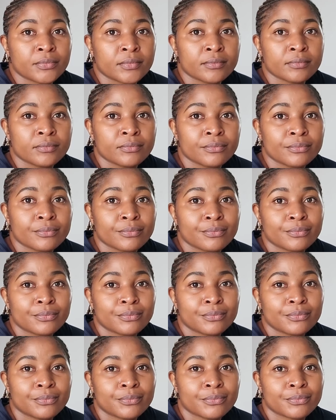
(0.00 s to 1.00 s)

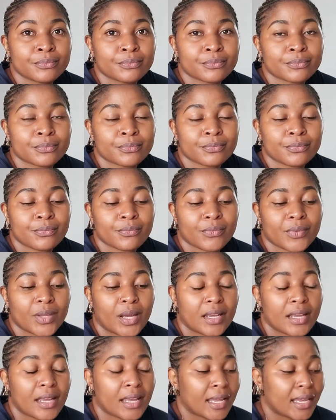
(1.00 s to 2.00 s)
Anywho,
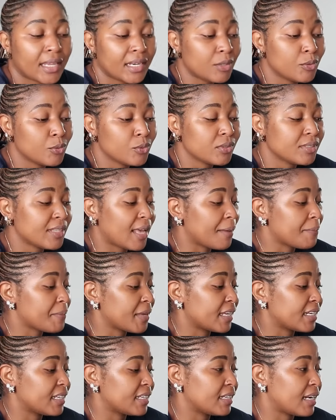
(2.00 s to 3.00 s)
I'm
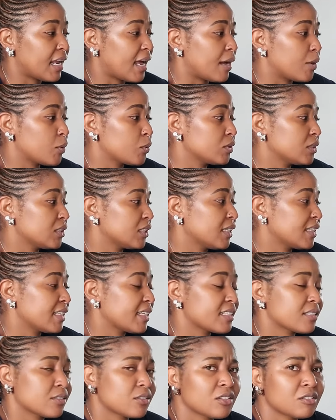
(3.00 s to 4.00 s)
headed out.
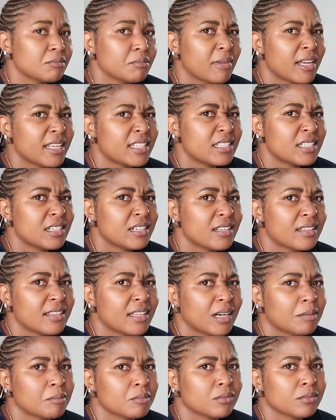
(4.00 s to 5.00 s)
There's not much
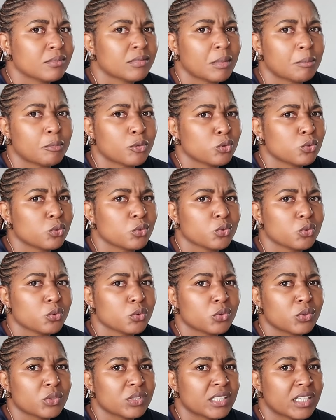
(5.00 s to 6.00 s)
that I'm supposed to
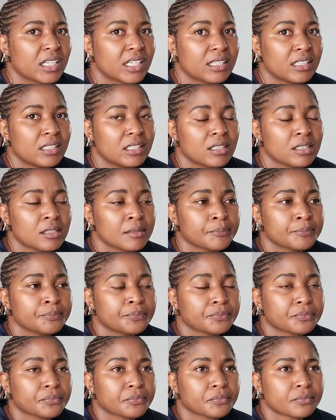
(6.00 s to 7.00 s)
do today.
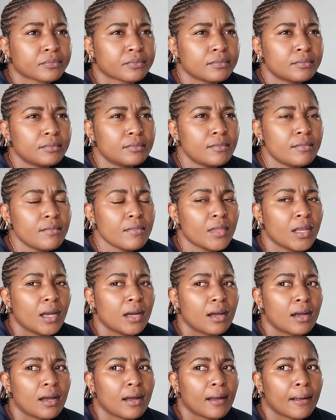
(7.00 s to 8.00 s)

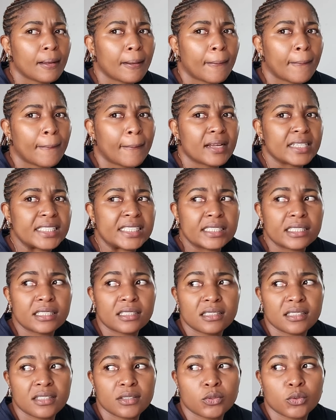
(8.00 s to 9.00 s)
I
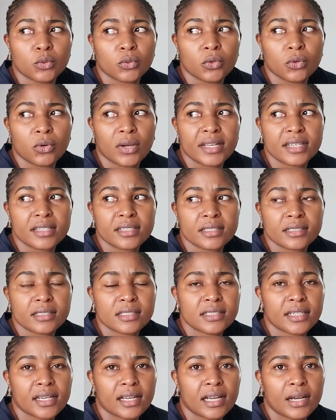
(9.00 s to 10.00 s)
just need to go and
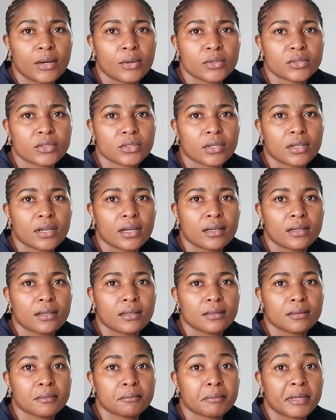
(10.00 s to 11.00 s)
check out
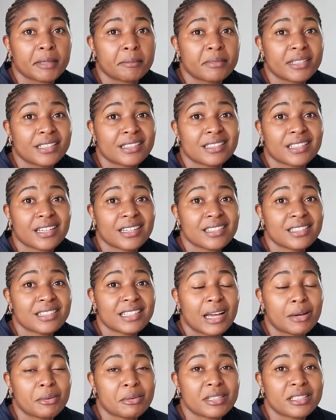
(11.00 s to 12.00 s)
my business,
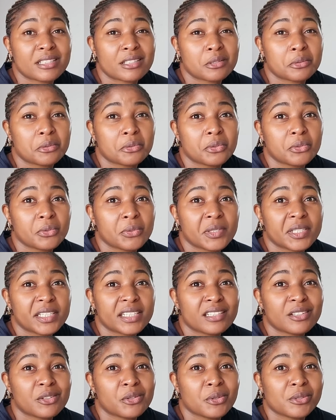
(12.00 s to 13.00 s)
how it's
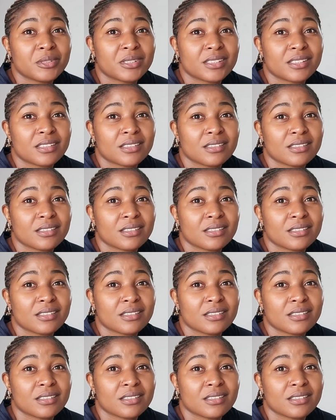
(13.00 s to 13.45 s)
doing, because